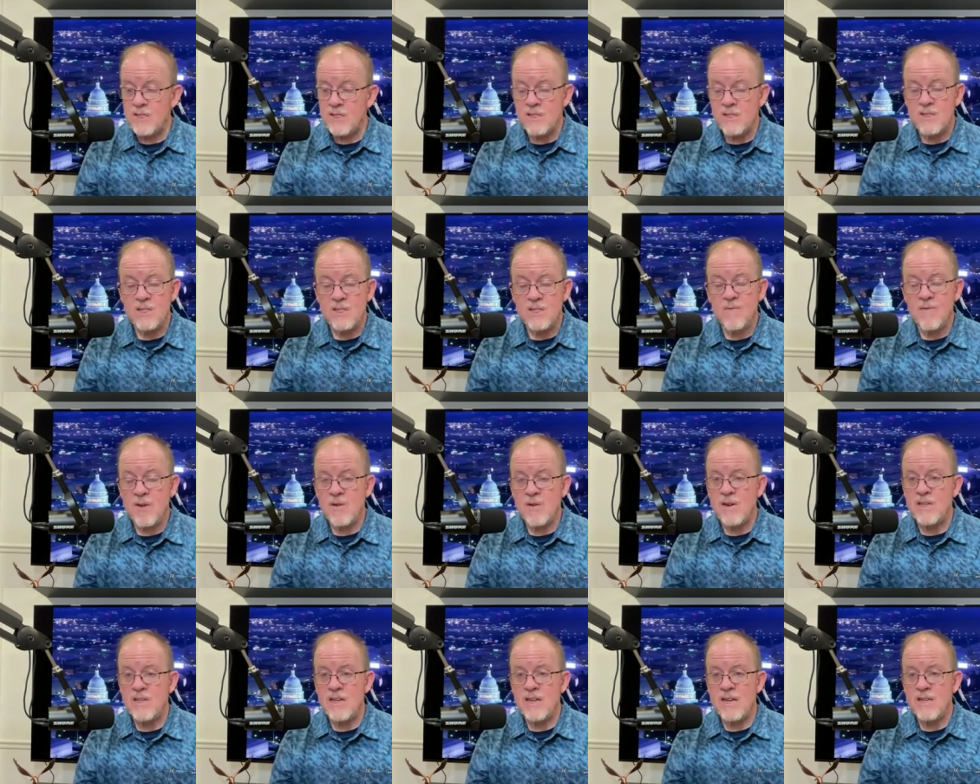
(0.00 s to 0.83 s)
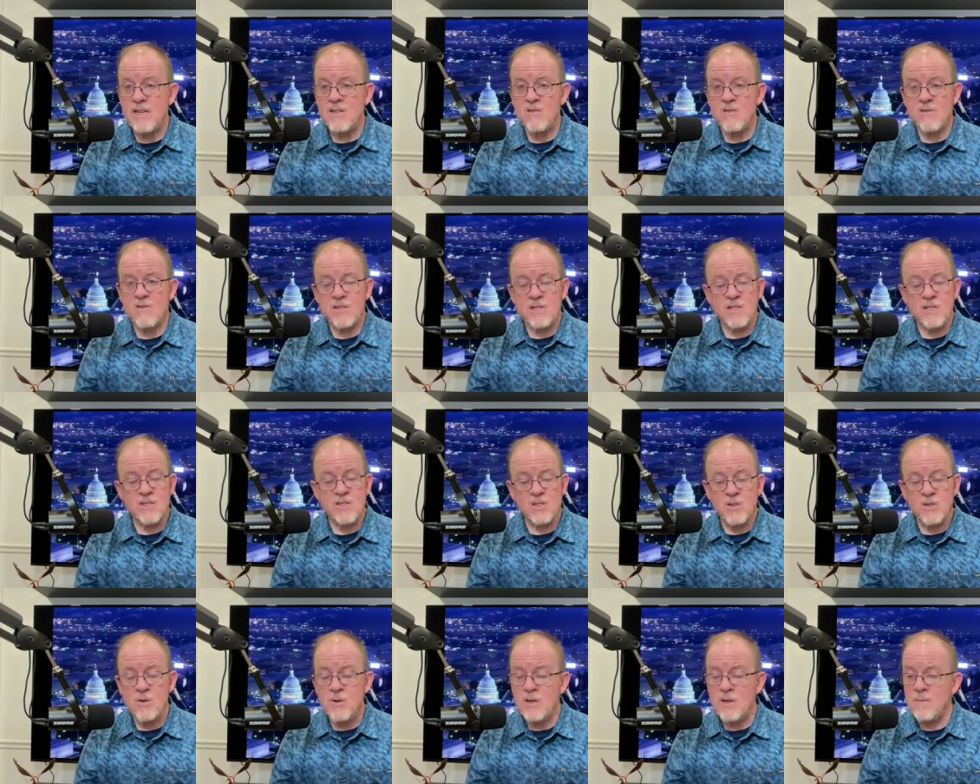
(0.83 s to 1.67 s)
This is a very dangerous because
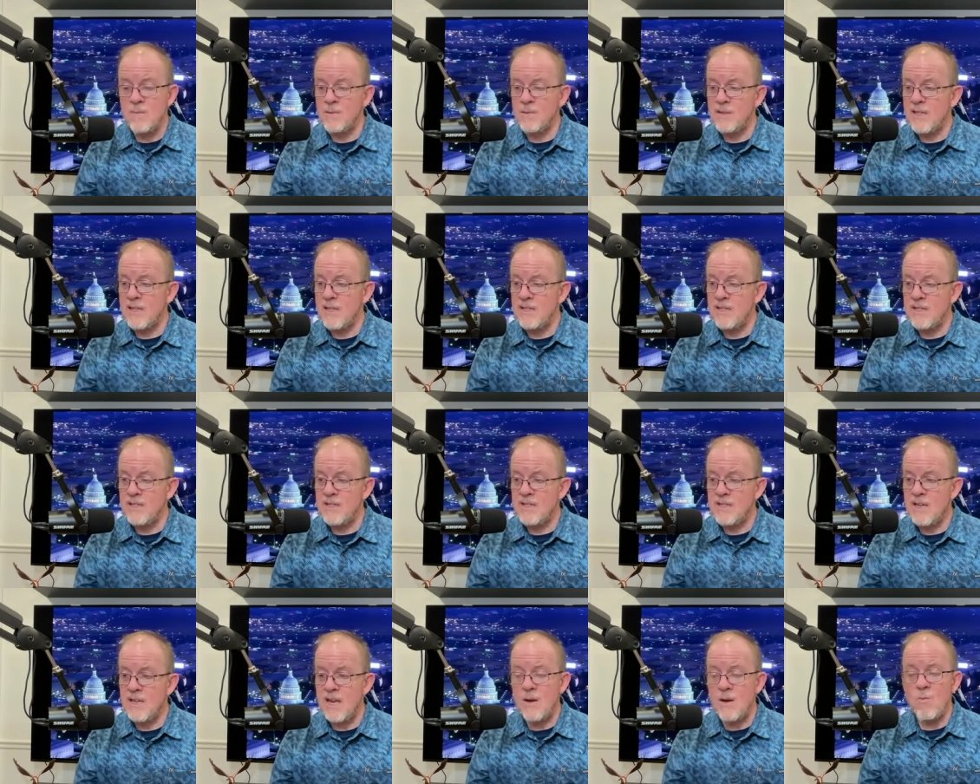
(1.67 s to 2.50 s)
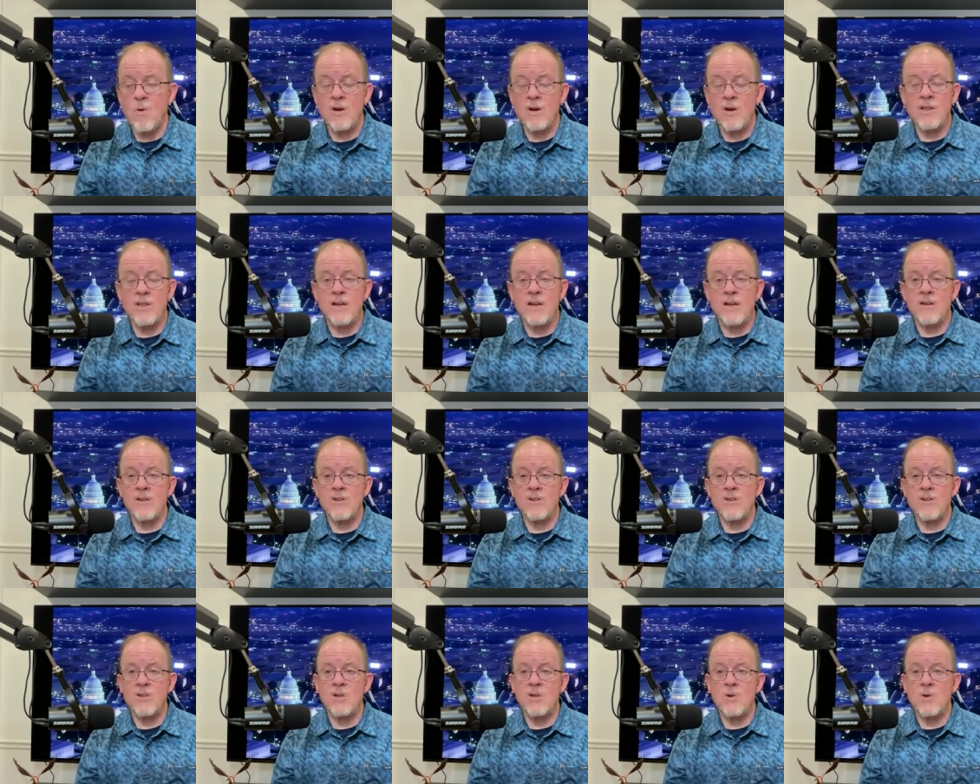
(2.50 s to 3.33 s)
two can play this game. What are they going to
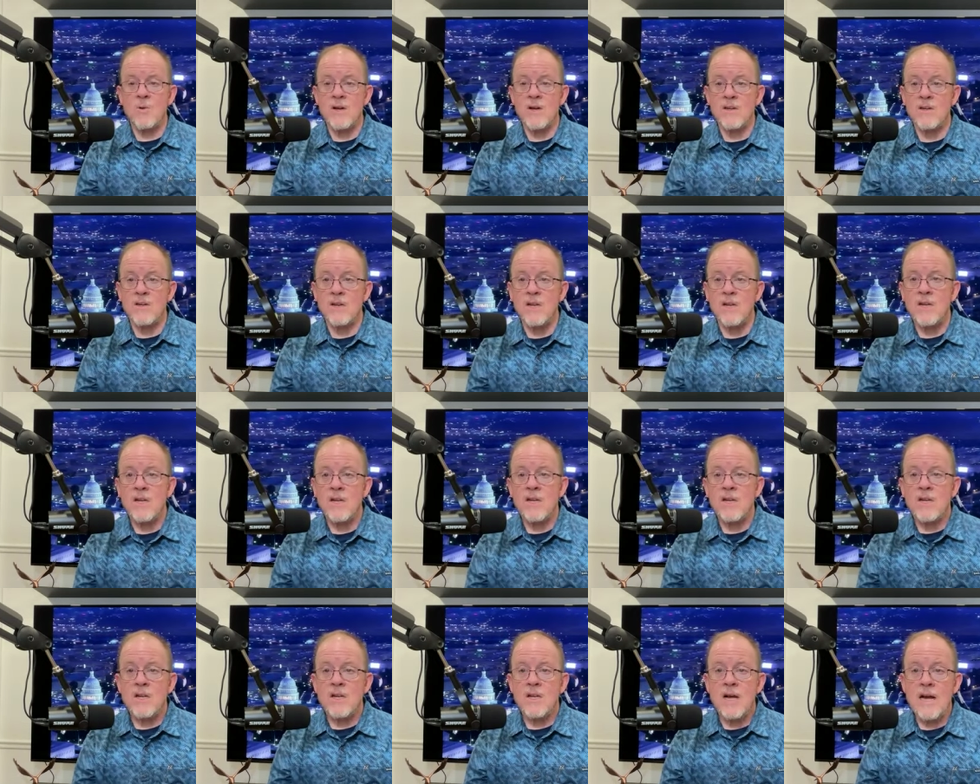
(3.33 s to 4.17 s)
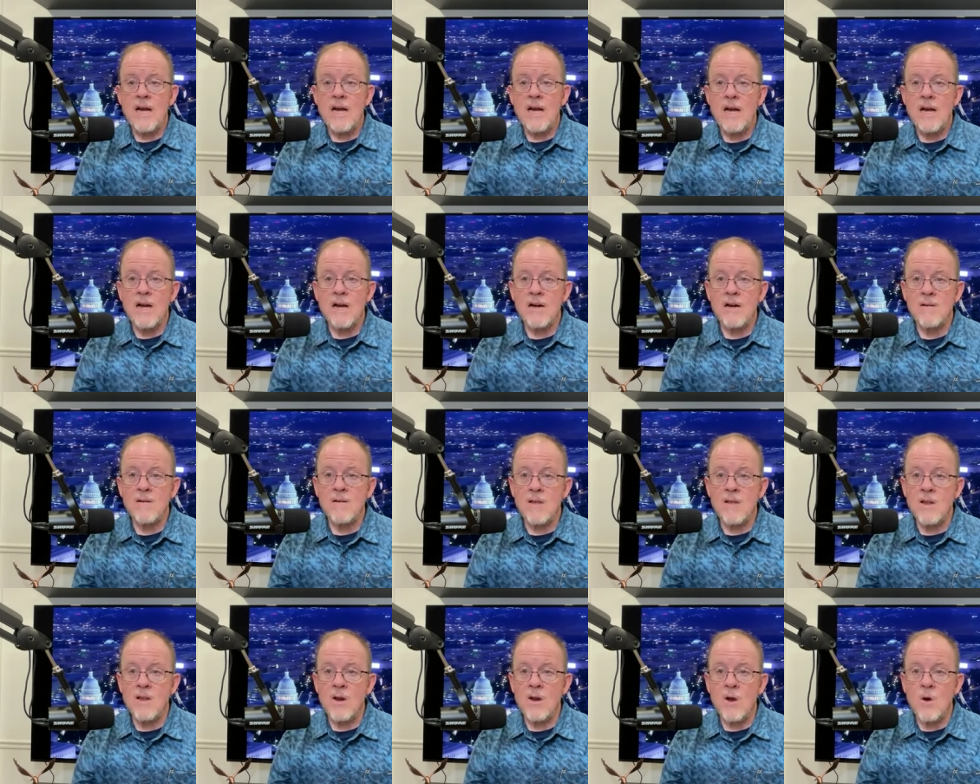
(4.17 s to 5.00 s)
do when uh,
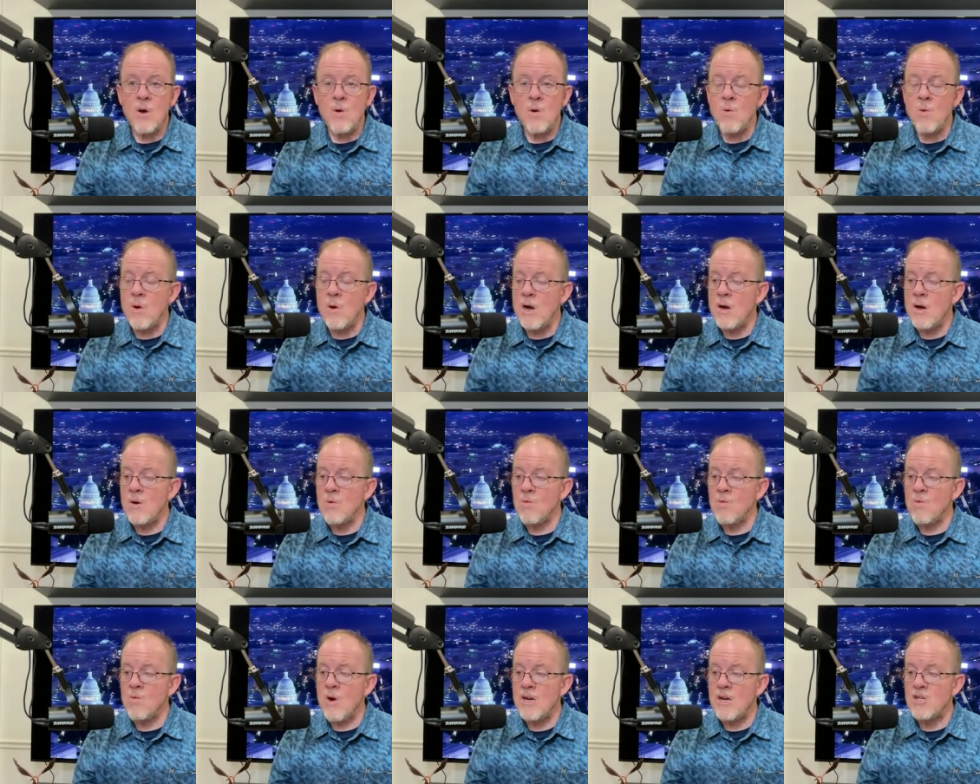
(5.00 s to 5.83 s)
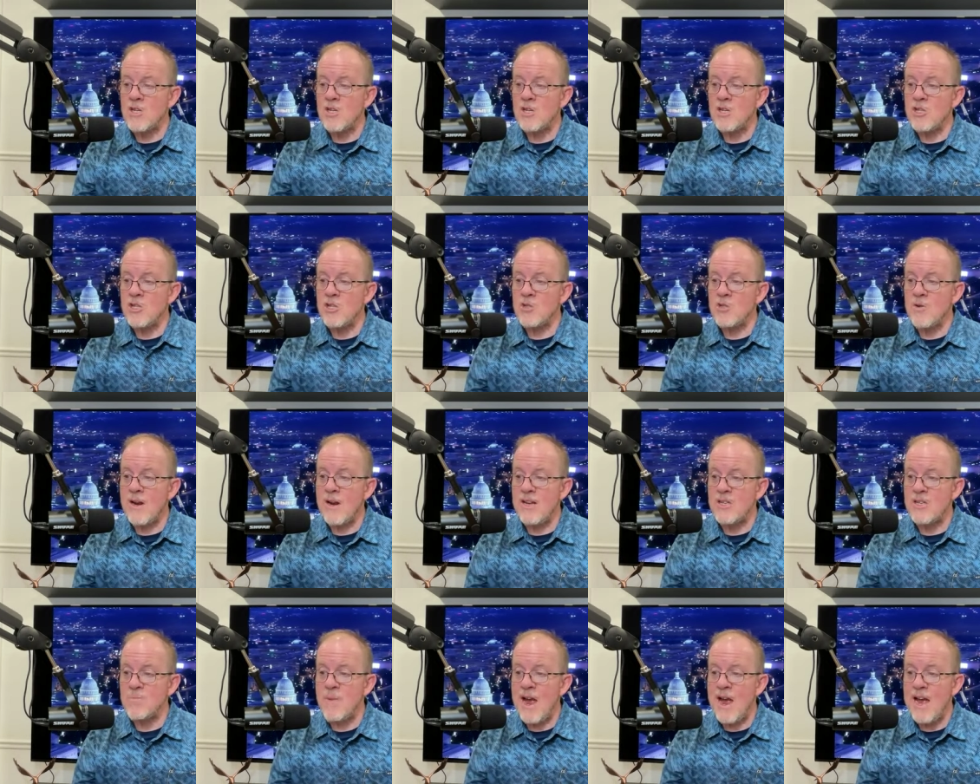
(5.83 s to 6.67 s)
you know, uh, Russia
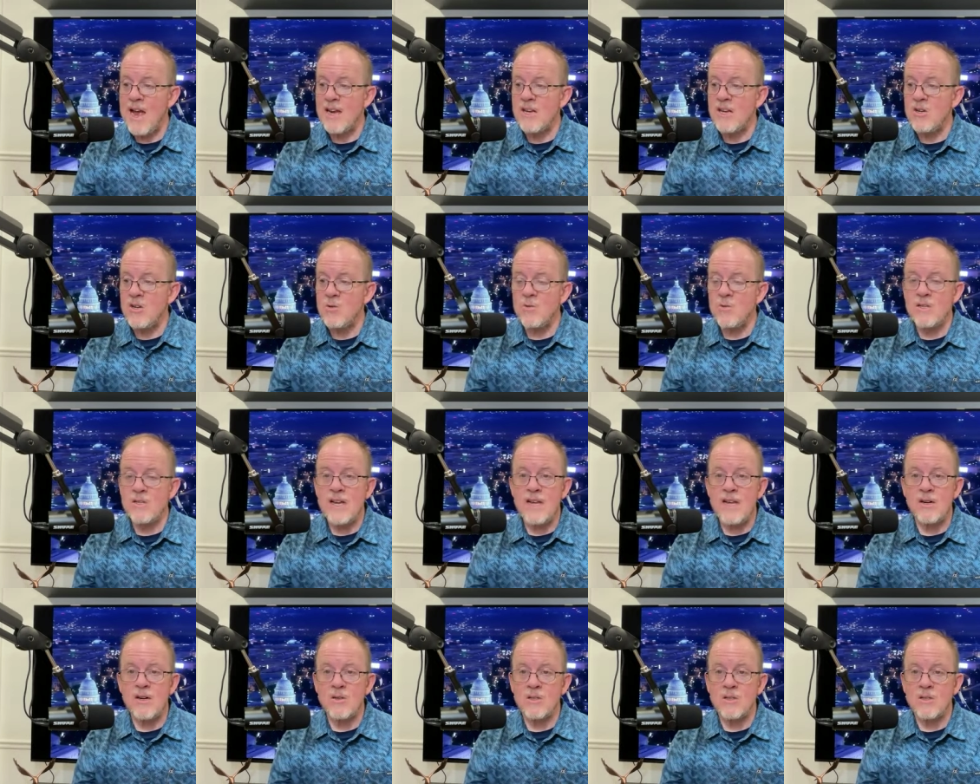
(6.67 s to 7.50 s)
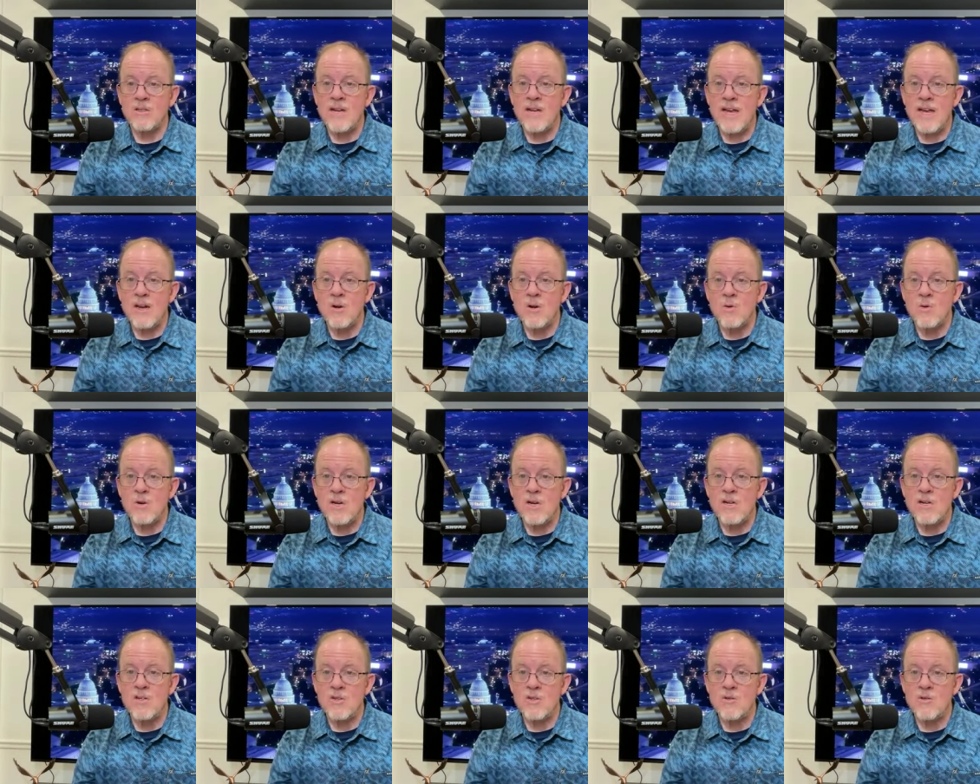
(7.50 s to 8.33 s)
strikes back into a NATO, NATO
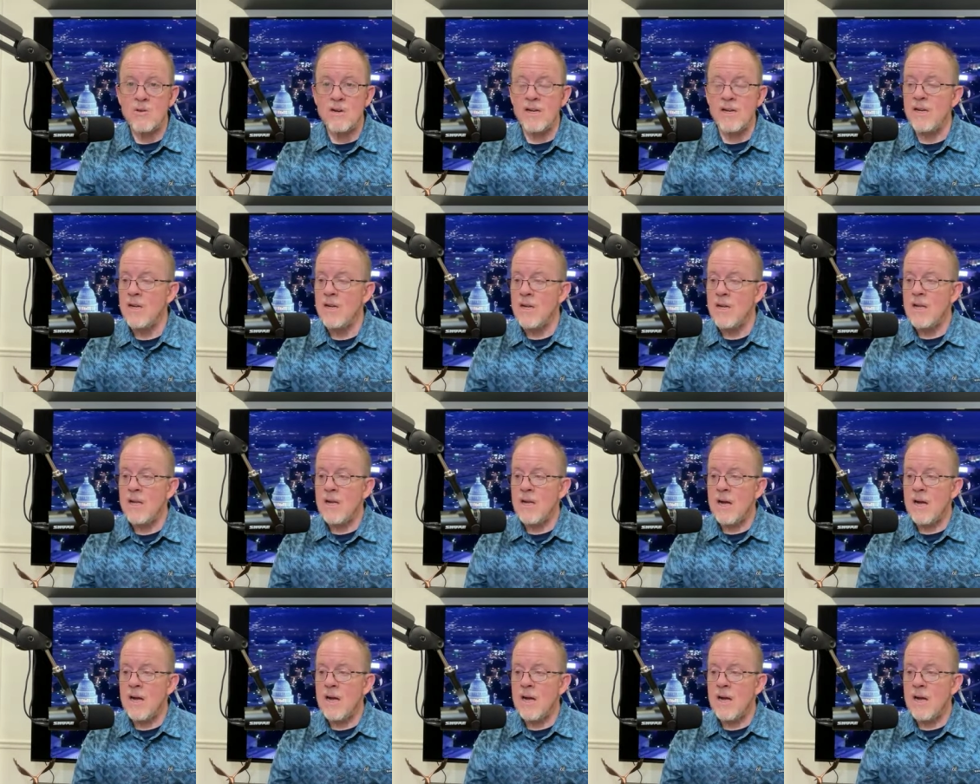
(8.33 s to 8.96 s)
country mm,